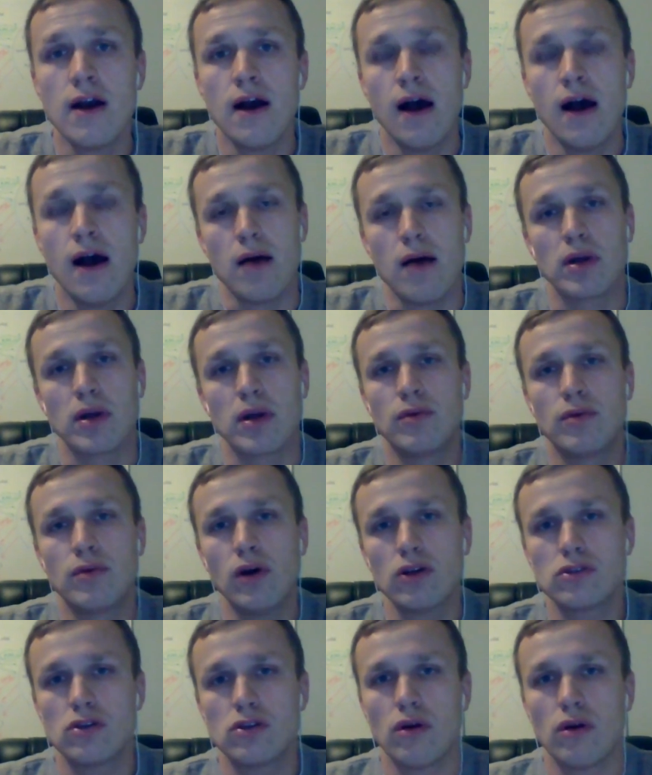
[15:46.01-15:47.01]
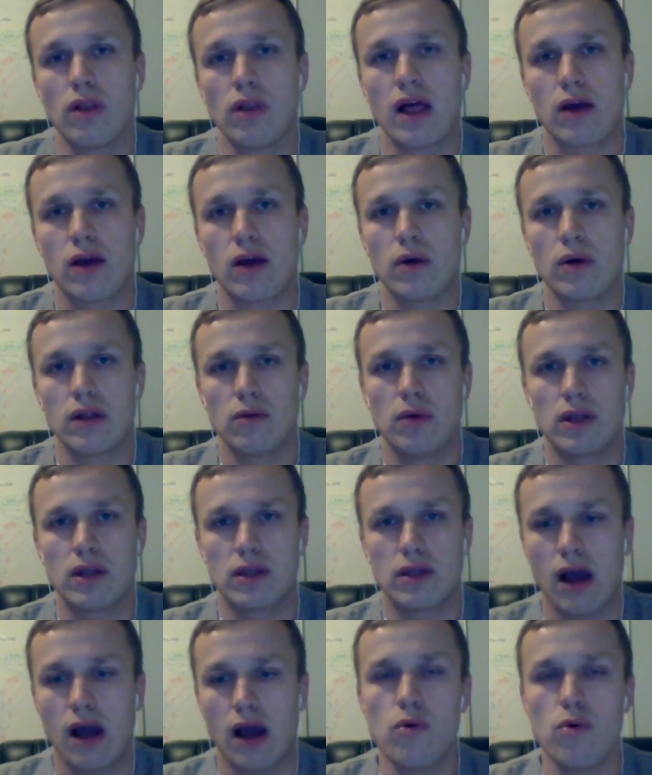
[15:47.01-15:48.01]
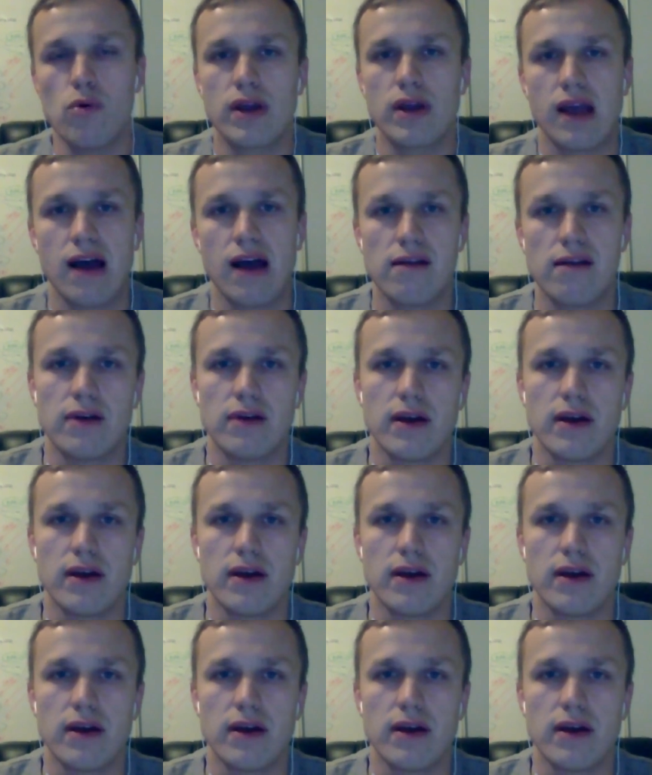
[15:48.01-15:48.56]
But we also like how we have